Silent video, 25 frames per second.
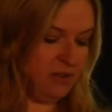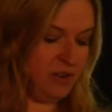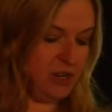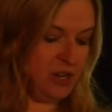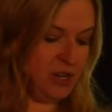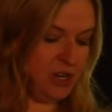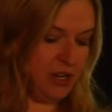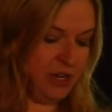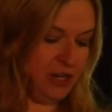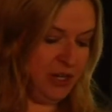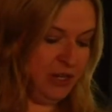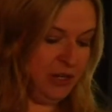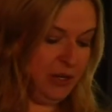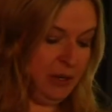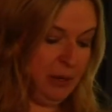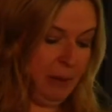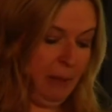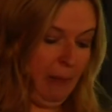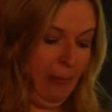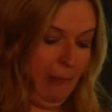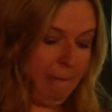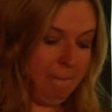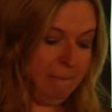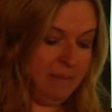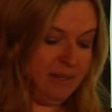for you.
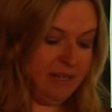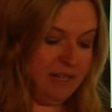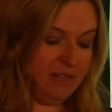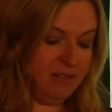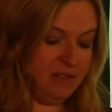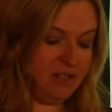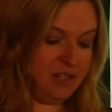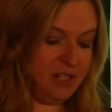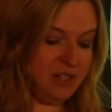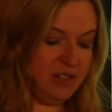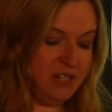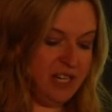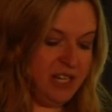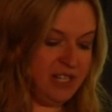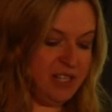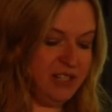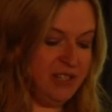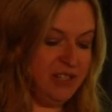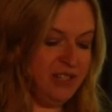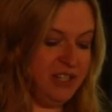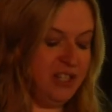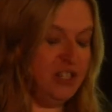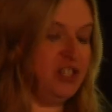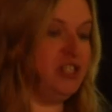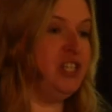And there's a
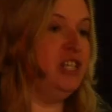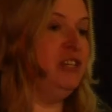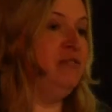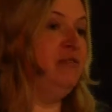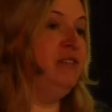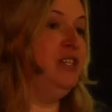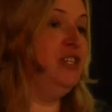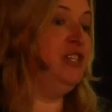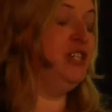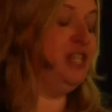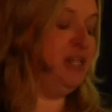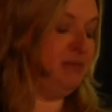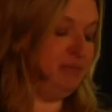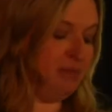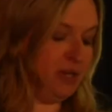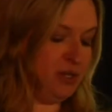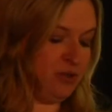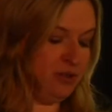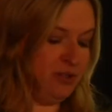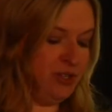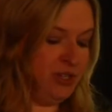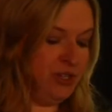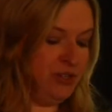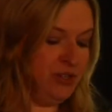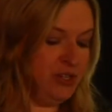reason that sheep
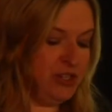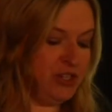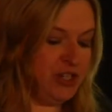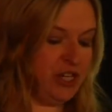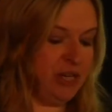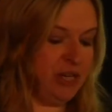don't use